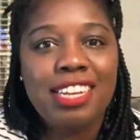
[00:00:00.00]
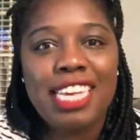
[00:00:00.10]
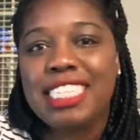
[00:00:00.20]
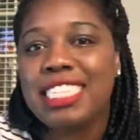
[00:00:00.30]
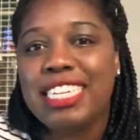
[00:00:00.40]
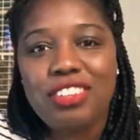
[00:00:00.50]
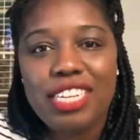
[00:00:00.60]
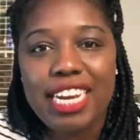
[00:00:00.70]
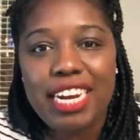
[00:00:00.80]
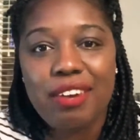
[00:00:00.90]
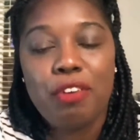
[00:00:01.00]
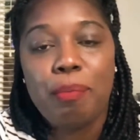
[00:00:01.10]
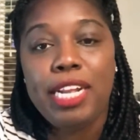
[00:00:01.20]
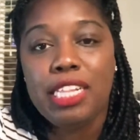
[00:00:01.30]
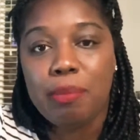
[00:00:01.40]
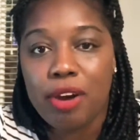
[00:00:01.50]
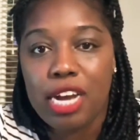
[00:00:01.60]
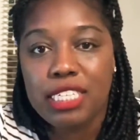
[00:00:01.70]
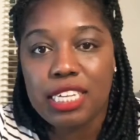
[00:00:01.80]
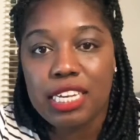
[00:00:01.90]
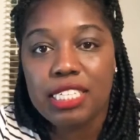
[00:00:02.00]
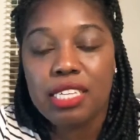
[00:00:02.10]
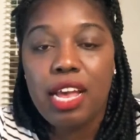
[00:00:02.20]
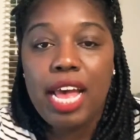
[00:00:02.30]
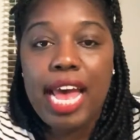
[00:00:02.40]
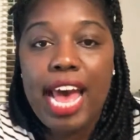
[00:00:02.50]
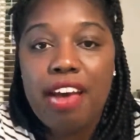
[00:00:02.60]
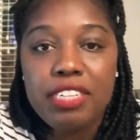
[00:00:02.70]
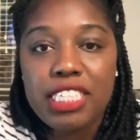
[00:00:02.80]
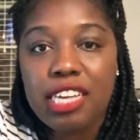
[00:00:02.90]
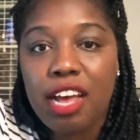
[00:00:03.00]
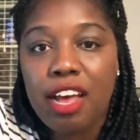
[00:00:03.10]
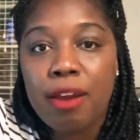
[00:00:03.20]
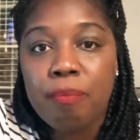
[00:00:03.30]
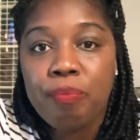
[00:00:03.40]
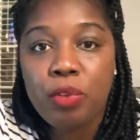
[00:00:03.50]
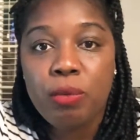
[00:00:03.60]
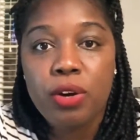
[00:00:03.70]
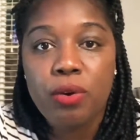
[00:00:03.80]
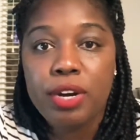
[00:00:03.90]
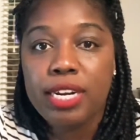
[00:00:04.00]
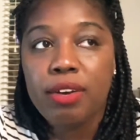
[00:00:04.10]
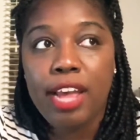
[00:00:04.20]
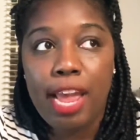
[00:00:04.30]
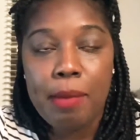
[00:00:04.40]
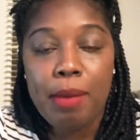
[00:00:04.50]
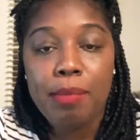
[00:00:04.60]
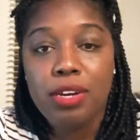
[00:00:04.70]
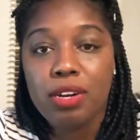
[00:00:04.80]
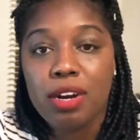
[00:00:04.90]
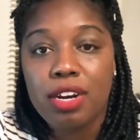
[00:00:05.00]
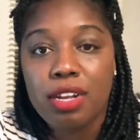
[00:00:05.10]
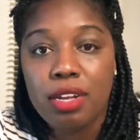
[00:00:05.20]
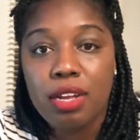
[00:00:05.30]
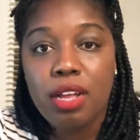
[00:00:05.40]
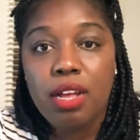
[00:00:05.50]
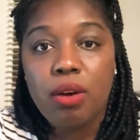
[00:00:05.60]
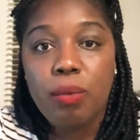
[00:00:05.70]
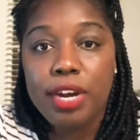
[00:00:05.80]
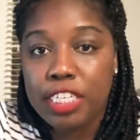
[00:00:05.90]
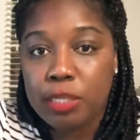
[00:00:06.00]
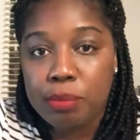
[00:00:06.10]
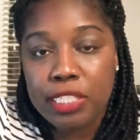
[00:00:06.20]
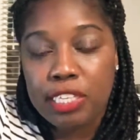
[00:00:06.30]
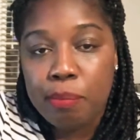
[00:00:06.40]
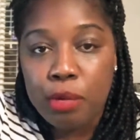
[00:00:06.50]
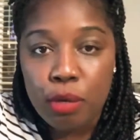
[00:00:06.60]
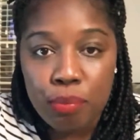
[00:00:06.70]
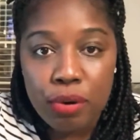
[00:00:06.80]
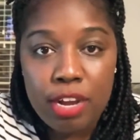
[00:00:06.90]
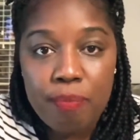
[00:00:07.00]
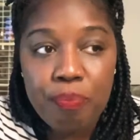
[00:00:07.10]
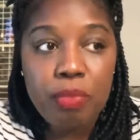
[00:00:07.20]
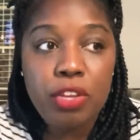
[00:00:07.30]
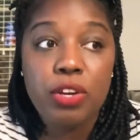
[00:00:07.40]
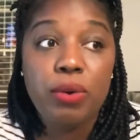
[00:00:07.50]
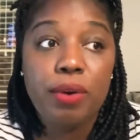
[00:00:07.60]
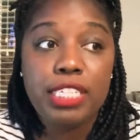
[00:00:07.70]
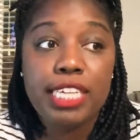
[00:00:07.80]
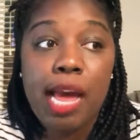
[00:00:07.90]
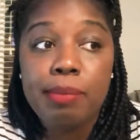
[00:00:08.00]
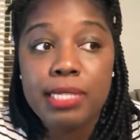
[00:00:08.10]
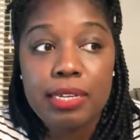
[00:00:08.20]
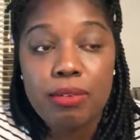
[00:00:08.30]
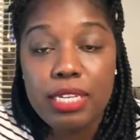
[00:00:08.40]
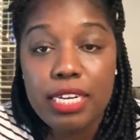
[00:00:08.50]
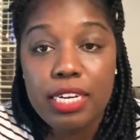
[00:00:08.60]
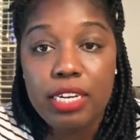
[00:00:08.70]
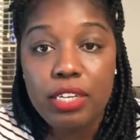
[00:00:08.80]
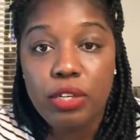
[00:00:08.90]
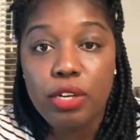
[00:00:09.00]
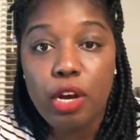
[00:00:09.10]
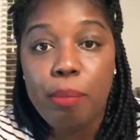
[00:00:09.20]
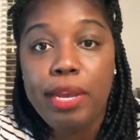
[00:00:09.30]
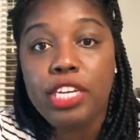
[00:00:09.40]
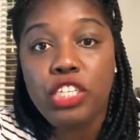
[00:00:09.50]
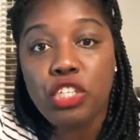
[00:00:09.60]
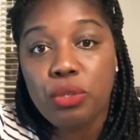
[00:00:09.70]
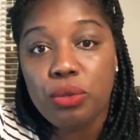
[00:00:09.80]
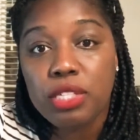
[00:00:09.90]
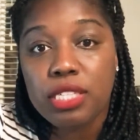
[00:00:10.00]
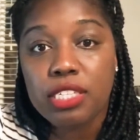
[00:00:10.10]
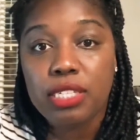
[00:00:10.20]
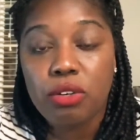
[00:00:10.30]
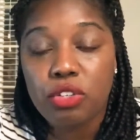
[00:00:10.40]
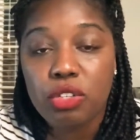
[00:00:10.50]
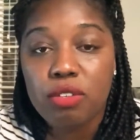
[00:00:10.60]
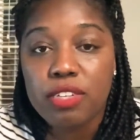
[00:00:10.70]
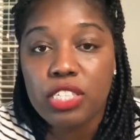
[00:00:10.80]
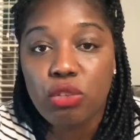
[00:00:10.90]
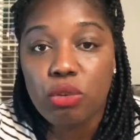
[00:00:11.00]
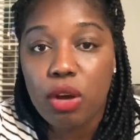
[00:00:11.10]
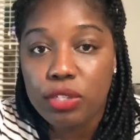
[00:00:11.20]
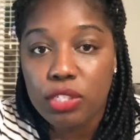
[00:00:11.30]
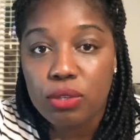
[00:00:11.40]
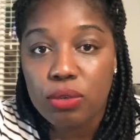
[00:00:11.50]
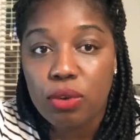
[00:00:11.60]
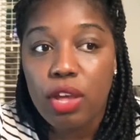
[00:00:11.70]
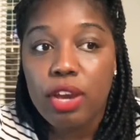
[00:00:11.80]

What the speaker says: That's literally it. Repeat the process. Have a time where, Courtney, okay, maybe you're gonna 100% meal prep. You're going to absolutely, you know, pick and choose the social events you go to.